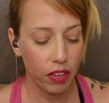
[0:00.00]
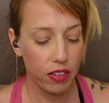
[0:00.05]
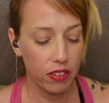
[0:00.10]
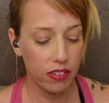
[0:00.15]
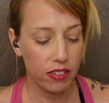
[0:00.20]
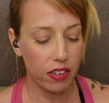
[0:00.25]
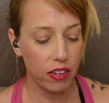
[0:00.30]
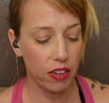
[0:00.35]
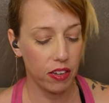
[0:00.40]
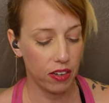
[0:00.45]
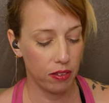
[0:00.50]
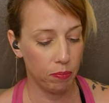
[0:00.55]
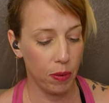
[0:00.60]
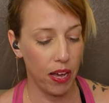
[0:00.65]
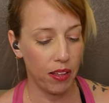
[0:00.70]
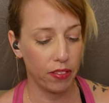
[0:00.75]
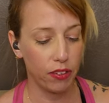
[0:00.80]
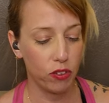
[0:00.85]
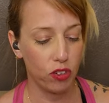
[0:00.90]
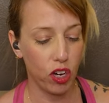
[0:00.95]
It's uh,
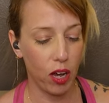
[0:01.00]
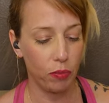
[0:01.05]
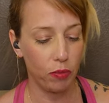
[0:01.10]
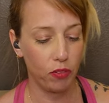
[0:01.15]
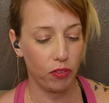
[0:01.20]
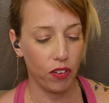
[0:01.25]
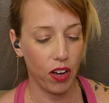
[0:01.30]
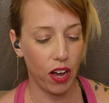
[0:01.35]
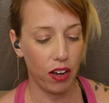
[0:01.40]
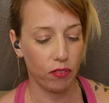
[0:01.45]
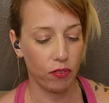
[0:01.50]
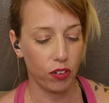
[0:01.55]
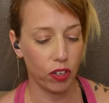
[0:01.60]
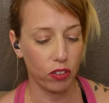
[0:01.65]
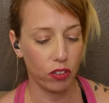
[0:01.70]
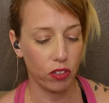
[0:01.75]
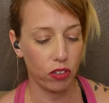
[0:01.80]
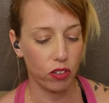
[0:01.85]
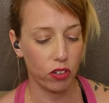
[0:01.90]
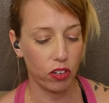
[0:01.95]
Matthew chapter 5,
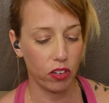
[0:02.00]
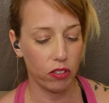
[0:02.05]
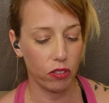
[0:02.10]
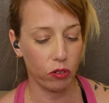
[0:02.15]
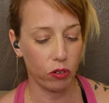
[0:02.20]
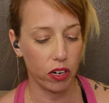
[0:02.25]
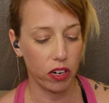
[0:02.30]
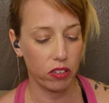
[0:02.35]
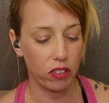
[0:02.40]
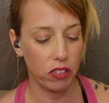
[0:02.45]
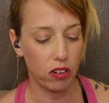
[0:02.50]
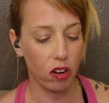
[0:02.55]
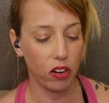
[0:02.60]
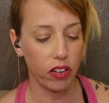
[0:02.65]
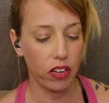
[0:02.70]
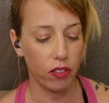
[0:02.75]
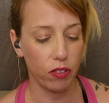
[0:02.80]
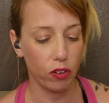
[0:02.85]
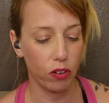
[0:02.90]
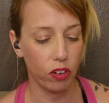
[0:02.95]
verse 33,
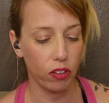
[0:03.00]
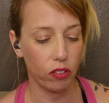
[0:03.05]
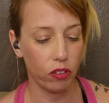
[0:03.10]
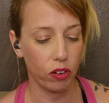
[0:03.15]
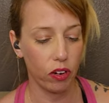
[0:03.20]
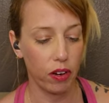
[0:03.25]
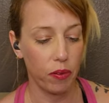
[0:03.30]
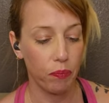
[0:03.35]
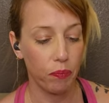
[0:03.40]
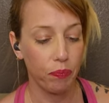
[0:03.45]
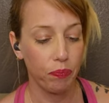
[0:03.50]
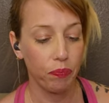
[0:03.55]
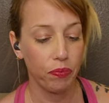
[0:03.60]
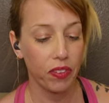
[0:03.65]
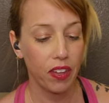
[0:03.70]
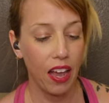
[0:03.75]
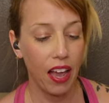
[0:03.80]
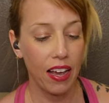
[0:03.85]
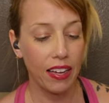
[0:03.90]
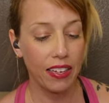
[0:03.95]
starting at 33.
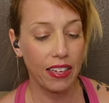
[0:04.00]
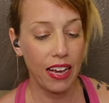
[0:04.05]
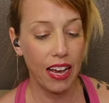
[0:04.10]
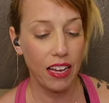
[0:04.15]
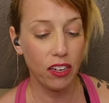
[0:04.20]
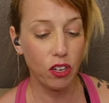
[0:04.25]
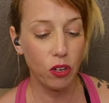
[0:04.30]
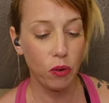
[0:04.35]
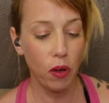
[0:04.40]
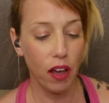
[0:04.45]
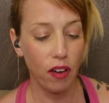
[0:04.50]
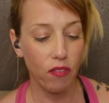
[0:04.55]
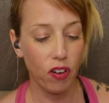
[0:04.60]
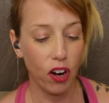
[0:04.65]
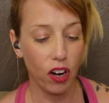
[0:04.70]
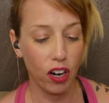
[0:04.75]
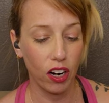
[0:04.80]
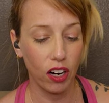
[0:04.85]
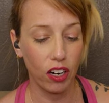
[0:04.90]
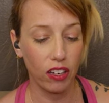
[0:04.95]
Again you have
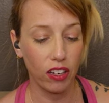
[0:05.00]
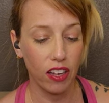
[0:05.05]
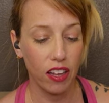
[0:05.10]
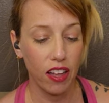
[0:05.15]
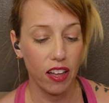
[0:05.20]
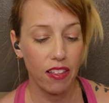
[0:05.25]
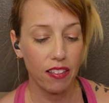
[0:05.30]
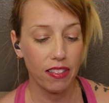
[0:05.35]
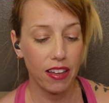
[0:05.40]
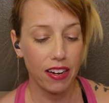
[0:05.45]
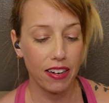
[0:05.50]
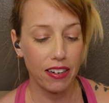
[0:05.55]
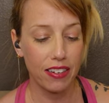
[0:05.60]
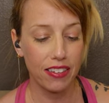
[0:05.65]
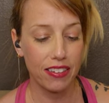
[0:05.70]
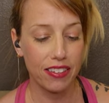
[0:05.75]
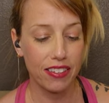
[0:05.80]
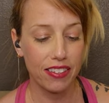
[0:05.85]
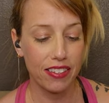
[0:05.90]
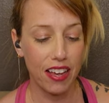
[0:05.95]
heard that it
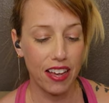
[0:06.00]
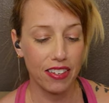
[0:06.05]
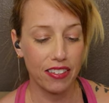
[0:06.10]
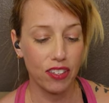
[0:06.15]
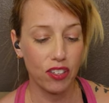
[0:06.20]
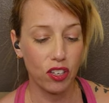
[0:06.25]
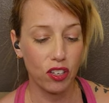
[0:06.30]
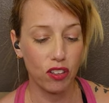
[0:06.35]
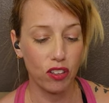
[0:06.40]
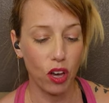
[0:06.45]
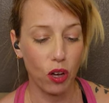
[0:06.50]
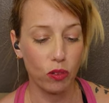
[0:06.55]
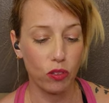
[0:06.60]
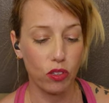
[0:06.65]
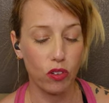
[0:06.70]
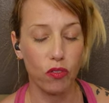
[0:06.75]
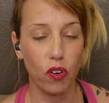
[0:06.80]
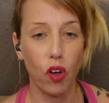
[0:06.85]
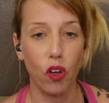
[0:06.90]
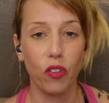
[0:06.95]
is said to
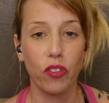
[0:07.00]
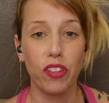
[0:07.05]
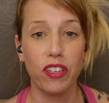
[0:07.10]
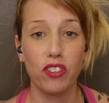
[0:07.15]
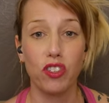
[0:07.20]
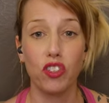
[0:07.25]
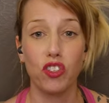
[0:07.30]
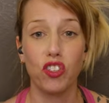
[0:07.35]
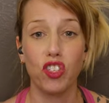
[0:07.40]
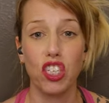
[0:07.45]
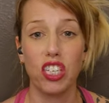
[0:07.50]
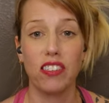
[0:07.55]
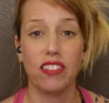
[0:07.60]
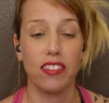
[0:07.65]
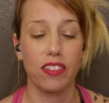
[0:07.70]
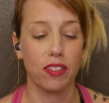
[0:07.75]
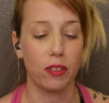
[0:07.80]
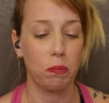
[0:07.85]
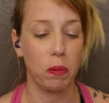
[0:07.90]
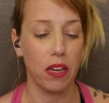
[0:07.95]
those of old, this is
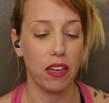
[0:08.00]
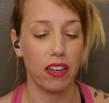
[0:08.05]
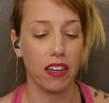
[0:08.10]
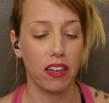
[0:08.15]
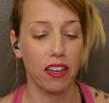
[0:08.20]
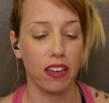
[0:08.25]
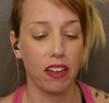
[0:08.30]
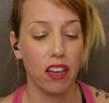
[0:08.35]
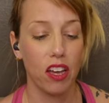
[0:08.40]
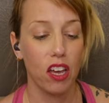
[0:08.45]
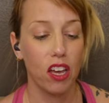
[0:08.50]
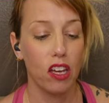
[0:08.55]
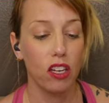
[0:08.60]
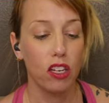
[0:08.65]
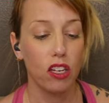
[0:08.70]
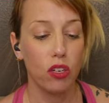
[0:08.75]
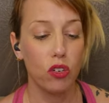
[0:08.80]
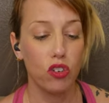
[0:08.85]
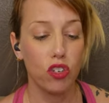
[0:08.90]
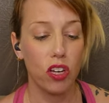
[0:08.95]
Jesus speaking,
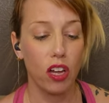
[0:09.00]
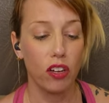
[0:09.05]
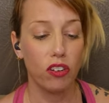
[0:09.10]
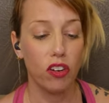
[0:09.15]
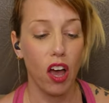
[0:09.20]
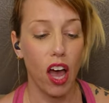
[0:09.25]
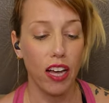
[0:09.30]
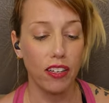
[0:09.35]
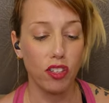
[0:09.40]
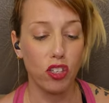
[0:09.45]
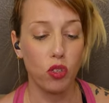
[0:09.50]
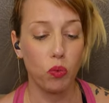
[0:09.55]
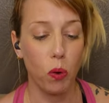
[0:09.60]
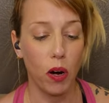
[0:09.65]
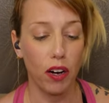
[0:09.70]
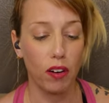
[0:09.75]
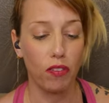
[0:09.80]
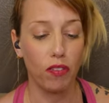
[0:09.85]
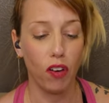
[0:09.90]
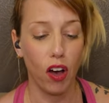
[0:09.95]
you shall not
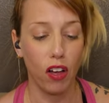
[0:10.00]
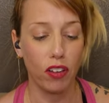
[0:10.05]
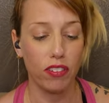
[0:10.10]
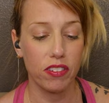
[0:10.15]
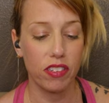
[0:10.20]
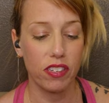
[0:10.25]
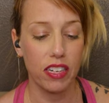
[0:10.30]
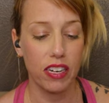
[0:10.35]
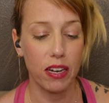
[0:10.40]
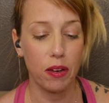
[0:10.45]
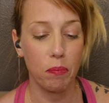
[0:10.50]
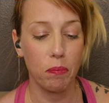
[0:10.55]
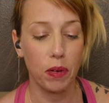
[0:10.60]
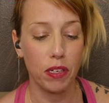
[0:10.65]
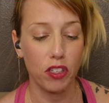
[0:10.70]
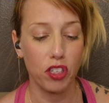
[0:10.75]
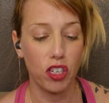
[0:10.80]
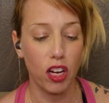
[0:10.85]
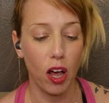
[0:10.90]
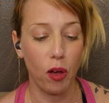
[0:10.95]
swear falsely,
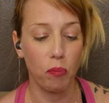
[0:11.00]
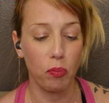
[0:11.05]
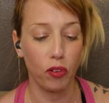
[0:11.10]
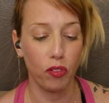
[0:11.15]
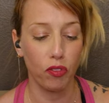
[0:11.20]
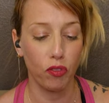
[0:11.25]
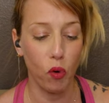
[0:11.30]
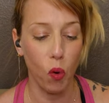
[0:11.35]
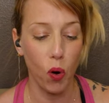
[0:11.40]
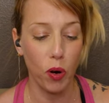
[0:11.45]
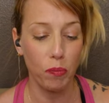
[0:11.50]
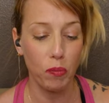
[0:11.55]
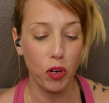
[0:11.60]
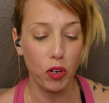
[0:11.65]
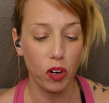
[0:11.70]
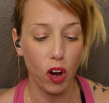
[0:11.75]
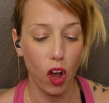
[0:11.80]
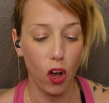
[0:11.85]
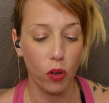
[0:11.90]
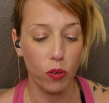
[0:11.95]
but shall perform
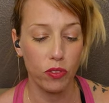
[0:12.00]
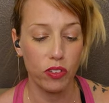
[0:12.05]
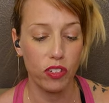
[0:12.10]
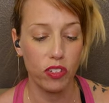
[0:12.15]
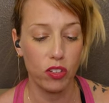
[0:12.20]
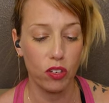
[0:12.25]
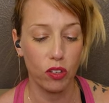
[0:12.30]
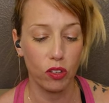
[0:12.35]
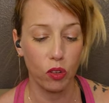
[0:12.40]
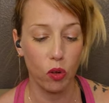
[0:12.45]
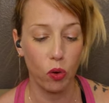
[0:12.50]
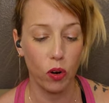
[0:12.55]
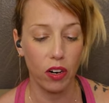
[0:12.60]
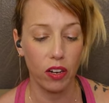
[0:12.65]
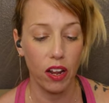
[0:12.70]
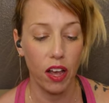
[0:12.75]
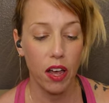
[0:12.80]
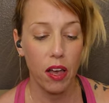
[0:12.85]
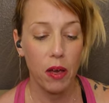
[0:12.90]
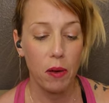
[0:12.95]
your oaths to the
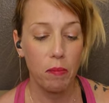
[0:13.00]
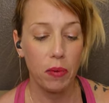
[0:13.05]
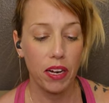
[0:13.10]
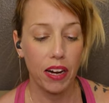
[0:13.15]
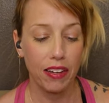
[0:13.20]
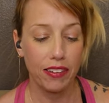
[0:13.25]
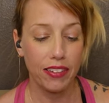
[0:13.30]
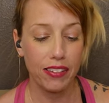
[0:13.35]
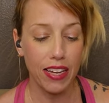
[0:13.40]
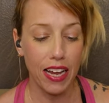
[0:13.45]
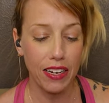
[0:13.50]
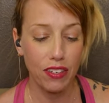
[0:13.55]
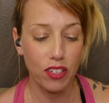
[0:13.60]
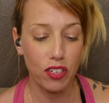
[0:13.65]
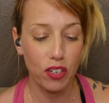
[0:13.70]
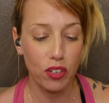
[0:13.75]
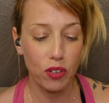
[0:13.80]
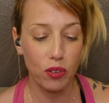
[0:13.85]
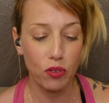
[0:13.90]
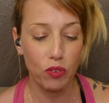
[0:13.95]
Lord. But I say
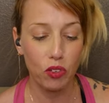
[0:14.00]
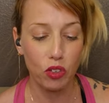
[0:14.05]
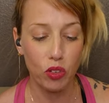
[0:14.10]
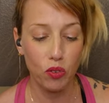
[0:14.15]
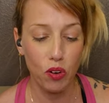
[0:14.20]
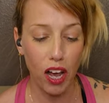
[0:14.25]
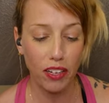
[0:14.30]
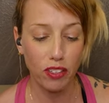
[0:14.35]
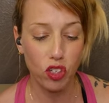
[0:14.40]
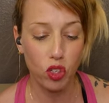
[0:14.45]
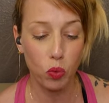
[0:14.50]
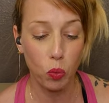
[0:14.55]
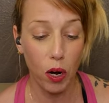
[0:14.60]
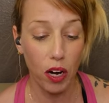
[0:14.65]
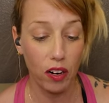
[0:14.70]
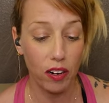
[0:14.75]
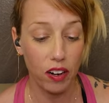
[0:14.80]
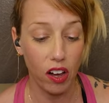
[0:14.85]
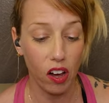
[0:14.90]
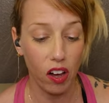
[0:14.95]
to you, do not
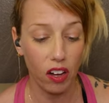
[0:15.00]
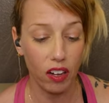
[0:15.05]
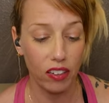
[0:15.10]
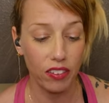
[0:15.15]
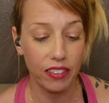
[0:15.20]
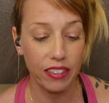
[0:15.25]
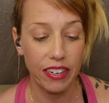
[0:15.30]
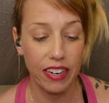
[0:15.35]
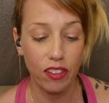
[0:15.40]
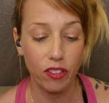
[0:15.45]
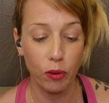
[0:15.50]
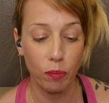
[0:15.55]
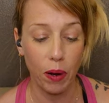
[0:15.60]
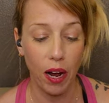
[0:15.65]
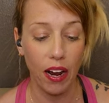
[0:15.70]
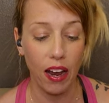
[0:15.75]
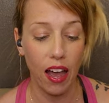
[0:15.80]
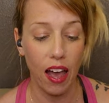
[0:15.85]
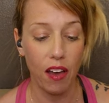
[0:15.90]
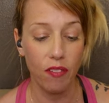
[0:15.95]
swear at all, neither
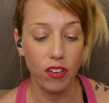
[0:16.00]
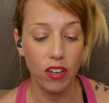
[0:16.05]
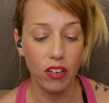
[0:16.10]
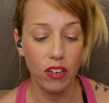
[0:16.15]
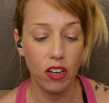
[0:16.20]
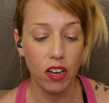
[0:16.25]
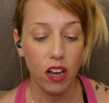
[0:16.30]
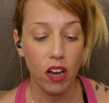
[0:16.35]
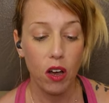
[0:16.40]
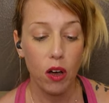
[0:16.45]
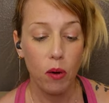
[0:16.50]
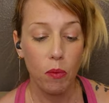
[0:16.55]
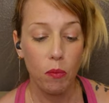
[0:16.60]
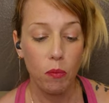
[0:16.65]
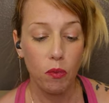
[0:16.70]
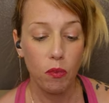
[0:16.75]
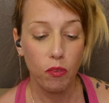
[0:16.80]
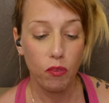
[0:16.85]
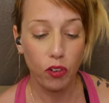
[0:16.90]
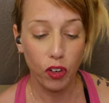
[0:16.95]
by heaven,
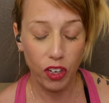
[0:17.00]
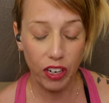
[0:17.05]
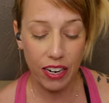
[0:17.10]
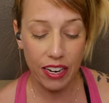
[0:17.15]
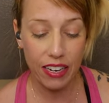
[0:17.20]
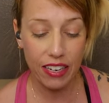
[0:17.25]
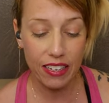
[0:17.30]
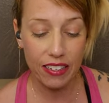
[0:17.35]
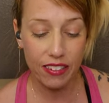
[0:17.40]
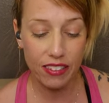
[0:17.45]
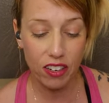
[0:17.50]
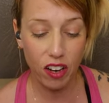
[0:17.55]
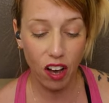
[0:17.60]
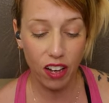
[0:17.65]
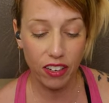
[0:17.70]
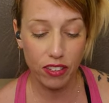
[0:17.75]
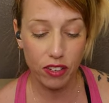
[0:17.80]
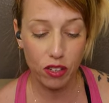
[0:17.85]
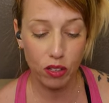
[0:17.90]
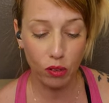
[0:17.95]
for it is
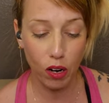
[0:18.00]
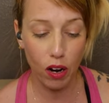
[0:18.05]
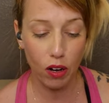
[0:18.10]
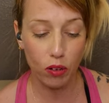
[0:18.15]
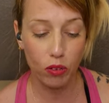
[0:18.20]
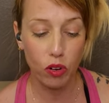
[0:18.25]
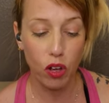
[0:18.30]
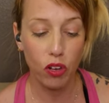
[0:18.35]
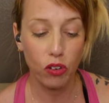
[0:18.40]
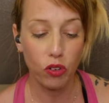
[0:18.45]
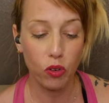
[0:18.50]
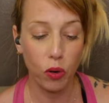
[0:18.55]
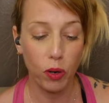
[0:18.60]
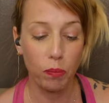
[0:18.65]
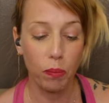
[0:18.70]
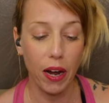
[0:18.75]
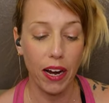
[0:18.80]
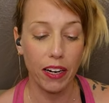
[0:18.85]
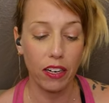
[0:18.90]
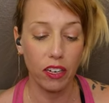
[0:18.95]
God's throne,
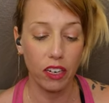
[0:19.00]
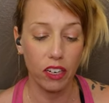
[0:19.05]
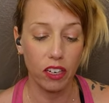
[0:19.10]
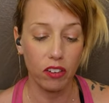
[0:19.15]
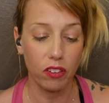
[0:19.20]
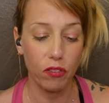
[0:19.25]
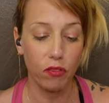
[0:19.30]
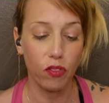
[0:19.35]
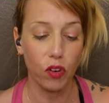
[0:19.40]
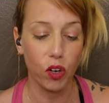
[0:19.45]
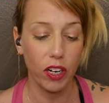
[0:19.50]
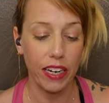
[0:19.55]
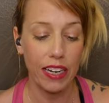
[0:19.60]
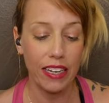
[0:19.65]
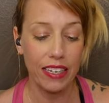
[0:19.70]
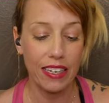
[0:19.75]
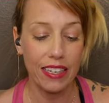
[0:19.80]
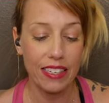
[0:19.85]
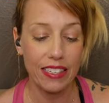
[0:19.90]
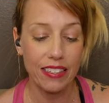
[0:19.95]
nor by earth, for
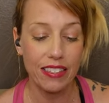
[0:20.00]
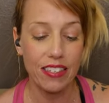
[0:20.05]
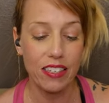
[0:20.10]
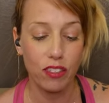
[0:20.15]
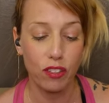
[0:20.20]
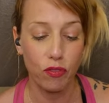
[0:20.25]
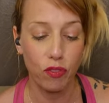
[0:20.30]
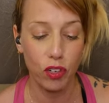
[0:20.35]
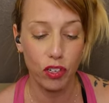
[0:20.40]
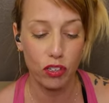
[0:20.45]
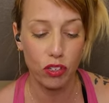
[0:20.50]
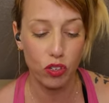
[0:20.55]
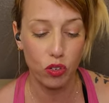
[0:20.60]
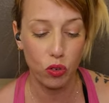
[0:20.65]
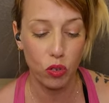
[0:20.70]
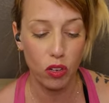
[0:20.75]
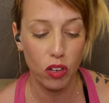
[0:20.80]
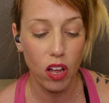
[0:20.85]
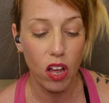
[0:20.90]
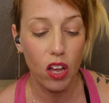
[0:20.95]
it is his
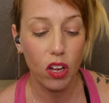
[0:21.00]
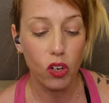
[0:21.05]
footstool,